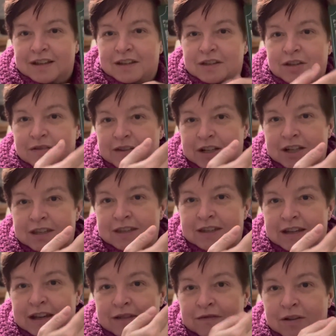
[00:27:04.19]
So they just
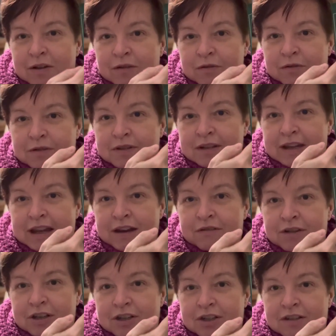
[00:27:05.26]
take the old
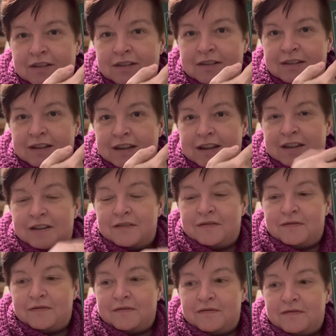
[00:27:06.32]
carriages.
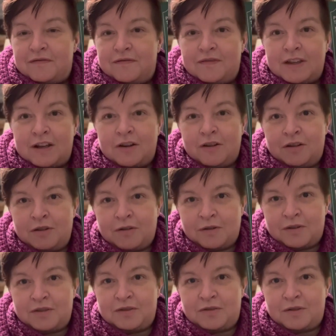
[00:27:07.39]
They're not
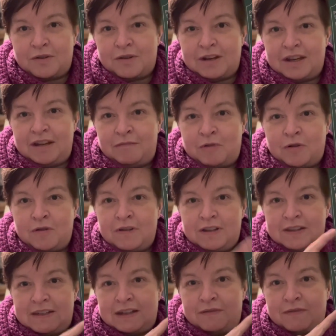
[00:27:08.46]
horse-drawn anymore.
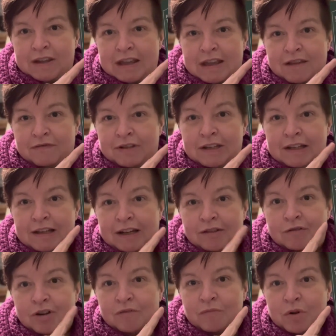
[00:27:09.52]
Instead, they have an
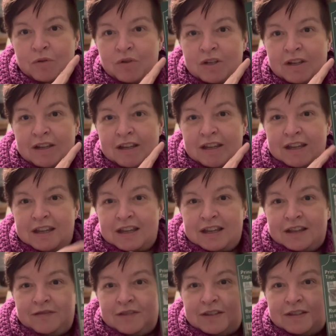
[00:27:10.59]
electric motor.
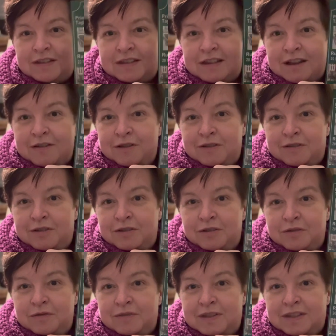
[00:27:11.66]
And this is how you can
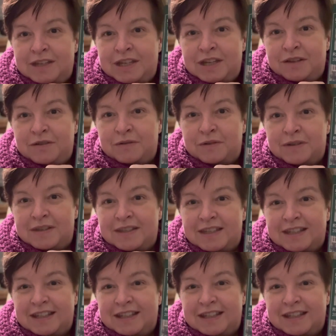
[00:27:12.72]
do the city tours.